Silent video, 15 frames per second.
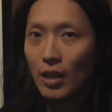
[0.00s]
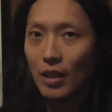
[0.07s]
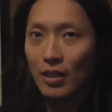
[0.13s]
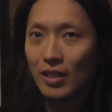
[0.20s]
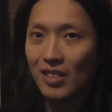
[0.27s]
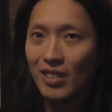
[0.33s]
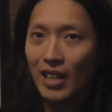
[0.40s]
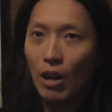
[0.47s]

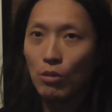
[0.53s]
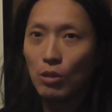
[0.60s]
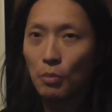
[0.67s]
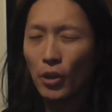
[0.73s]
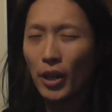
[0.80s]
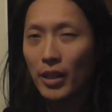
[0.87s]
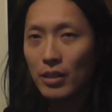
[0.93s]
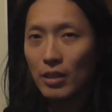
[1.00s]
and his elder
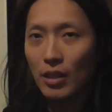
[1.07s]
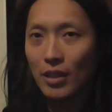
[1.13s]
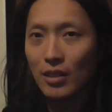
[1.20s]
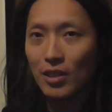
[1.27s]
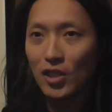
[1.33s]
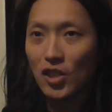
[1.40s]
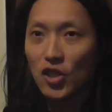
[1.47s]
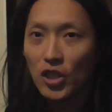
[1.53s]
brother,
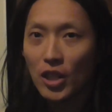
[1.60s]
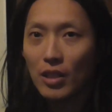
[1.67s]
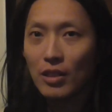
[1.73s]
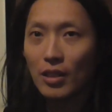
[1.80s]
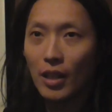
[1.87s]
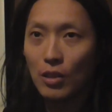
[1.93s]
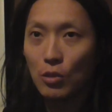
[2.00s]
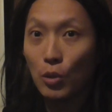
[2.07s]
and
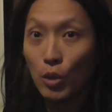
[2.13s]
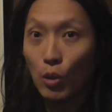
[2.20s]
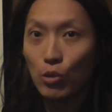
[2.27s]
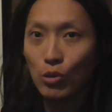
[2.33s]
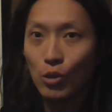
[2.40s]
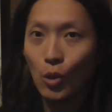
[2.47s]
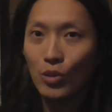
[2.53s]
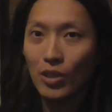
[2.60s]
suggests that he
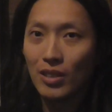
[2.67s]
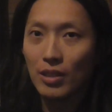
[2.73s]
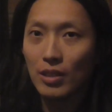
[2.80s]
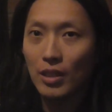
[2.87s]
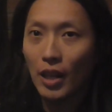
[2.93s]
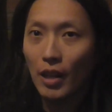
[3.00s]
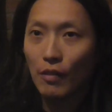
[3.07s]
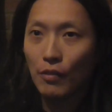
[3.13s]
also knows his
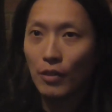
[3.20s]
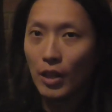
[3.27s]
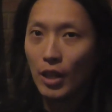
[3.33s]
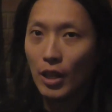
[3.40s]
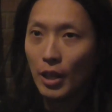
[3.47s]
stuff.